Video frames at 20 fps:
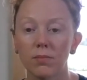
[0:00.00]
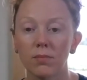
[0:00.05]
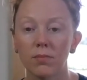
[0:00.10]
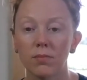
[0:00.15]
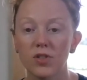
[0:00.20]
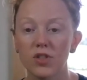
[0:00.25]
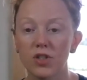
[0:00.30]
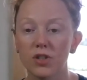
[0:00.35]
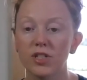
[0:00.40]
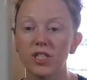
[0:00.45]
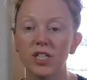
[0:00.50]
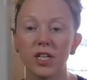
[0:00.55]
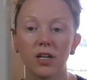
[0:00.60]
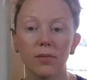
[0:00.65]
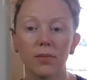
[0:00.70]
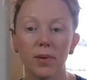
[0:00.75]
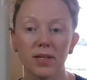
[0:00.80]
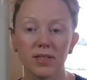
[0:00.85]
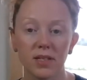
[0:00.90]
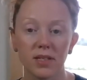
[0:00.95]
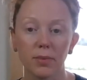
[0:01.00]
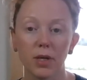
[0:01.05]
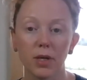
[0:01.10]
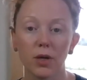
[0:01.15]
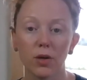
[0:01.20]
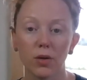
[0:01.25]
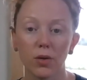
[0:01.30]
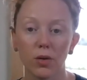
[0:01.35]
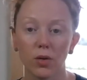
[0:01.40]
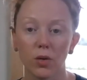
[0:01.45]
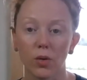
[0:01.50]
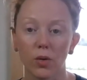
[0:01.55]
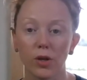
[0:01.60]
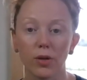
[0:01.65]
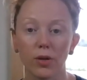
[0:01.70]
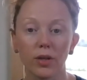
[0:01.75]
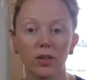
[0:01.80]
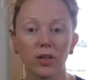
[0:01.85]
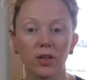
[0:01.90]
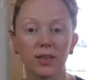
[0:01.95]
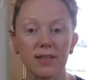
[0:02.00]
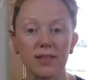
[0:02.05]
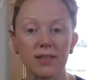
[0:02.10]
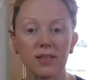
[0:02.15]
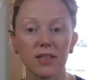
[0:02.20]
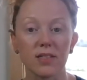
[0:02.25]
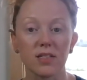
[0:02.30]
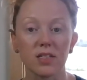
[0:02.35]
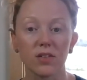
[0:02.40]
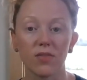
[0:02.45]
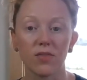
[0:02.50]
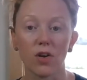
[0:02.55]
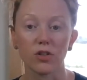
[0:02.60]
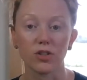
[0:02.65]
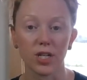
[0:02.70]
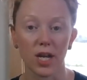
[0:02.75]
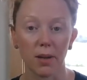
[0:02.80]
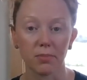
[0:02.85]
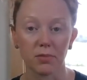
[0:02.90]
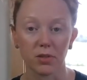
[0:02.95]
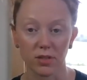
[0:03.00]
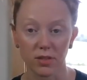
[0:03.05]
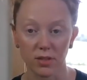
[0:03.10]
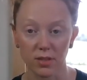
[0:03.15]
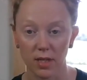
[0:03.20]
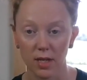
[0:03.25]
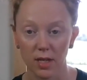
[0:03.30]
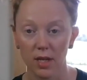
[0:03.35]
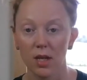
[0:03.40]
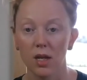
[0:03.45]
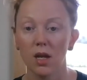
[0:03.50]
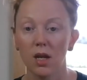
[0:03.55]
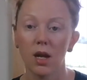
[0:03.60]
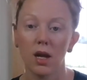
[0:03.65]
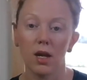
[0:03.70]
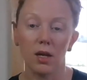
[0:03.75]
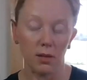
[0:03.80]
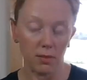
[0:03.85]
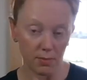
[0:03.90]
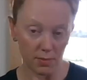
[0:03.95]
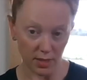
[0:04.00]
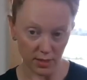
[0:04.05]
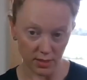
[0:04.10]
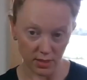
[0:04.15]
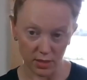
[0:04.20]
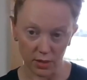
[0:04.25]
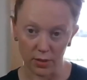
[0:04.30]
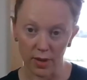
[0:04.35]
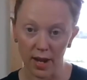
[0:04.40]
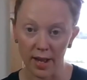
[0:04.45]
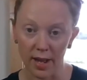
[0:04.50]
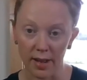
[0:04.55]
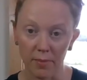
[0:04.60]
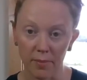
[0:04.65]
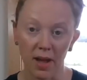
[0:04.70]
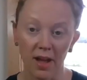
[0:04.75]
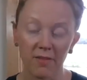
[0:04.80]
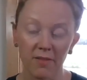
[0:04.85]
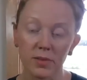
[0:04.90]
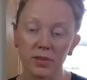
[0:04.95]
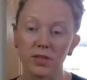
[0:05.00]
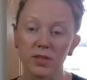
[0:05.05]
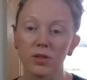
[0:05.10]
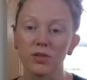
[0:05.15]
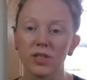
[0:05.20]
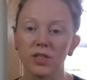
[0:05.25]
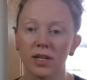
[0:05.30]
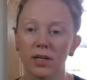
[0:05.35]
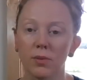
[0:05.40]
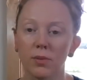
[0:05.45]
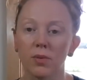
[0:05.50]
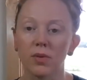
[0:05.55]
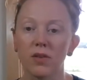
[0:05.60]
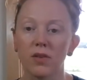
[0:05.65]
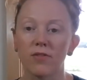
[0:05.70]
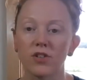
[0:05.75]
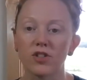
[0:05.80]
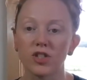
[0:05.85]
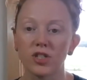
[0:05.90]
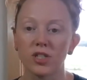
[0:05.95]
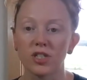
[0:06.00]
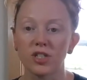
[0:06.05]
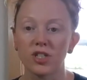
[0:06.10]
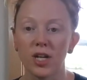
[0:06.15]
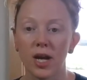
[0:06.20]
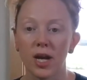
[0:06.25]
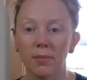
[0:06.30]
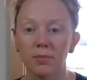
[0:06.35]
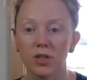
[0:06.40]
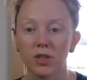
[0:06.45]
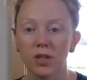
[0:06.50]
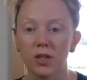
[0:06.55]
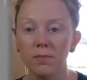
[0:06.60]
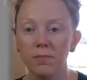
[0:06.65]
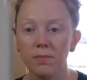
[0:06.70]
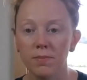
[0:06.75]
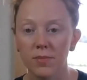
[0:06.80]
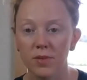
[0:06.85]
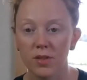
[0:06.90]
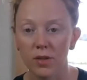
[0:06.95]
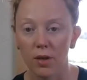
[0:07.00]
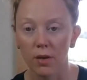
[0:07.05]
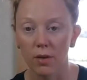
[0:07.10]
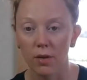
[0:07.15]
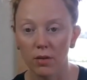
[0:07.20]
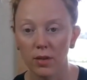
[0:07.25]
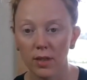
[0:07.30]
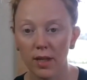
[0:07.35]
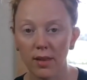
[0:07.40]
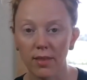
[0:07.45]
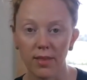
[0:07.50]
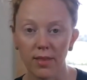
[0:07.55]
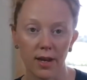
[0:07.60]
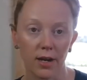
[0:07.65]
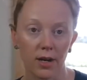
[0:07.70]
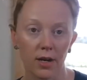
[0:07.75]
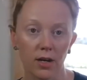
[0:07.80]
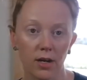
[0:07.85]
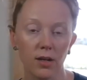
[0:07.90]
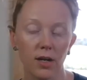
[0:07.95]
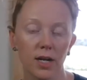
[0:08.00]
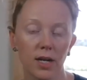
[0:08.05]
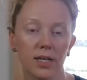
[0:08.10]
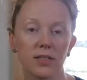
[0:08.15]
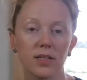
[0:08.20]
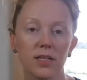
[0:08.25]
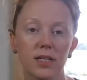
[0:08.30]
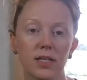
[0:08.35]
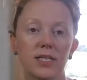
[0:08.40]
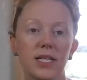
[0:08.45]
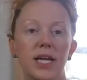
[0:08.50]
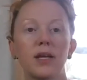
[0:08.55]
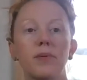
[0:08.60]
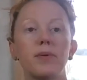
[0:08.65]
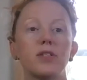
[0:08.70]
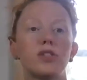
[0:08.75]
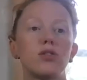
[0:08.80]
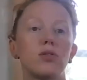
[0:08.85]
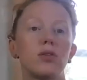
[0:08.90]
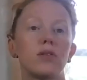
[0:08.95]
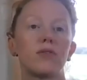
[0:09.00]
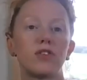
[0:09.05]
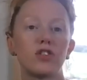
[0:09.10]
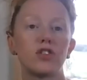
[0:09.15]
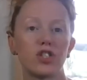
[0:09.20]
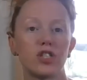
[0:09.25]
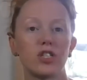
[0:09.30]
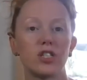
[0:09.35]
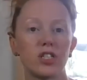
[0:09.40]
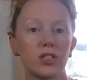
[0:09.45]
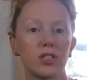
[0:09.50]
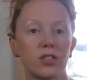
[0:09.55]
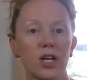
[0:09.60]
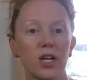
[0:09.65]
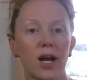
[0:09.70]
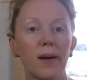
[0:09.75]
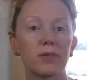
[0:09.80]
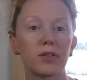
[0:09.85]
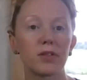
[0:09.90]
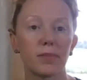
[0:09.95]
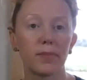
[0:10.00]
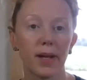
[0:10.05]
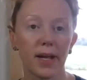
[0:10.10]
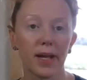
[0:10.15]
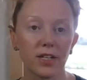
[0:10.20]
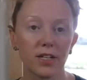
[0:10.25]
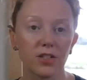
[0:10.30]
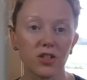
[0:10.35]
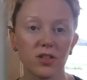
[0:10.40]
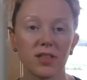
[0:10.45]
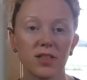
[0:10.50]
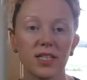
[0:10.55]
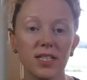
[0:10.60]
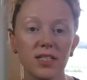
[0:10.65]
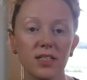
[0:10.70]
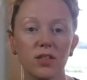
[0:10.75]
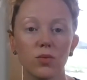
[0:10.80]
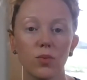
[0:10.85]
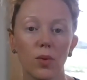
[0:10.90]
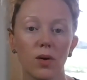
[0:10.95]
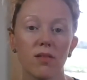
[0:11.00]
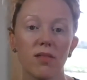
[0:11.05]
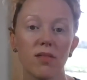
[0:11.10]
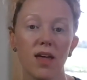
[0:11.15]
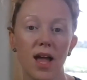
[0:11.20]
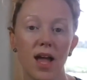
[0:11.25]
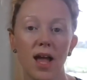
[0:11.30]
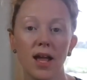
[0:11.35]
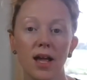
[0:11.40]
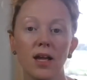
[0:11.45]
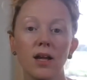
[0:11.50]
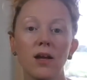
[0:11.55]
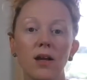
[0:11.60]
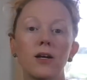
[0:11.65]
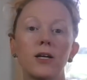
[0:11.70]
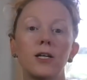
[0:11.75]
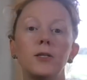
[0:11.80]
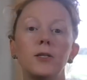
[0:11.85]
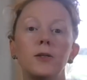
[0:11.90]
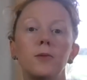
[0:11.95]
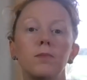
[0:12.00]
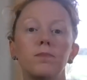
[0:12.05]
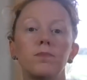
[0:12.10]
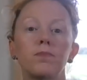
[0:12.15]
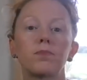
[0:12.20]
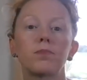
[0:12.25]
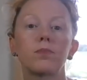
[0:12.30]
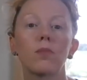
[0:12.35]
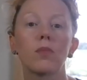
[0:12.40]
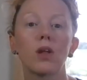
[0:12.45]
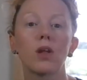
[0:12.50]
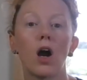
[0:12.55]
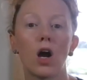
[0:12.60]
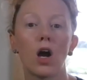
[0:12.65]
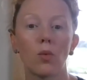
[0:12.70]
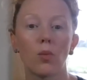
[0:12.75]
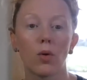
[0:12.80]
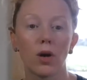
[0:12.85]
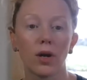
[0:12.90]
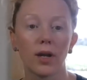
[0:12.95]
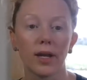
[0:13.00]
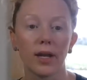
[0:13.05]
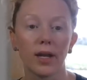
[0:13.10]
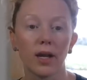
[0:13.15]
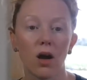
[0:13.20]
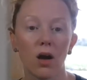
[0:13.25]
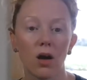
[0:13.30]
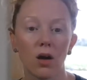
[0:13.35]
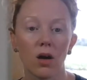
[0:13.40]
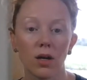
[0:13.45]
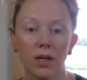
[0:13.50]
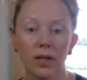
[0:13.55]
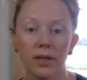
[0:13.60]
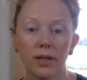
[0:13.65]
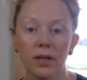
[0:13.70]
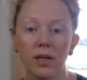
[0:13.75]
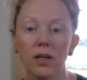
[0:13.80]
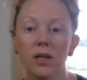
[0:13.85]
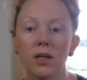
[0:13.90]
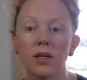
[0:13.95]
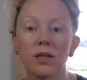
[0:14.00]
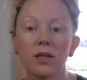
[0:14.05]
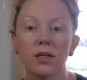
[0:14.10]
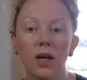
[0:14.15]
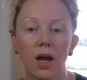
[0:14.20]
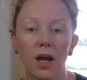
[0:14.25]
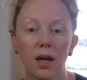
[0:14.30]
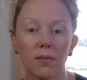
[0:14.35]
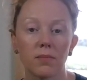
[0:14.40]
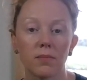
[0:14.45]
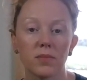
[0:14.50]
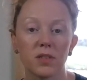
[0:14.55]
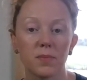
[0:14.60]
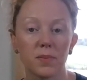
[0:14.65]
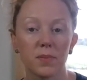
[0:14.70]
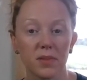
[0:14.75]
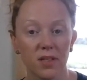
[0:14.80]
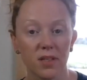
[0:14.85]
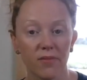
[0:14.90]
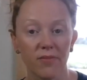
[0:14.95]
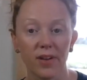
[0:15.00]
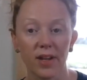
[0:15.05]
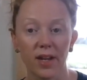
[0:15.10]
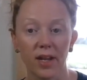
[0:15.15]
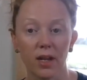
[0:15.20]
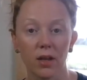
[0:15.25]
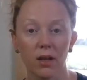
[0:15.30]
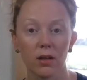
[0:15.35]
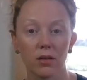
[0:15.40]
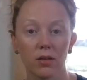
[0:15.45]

search here by zip code, or you can look at this list of all chapters. But so I'm associated with the Virginia chapter, so I'll click there, and it's going to take me to the Virginia chapter page. And this is where they are working on specific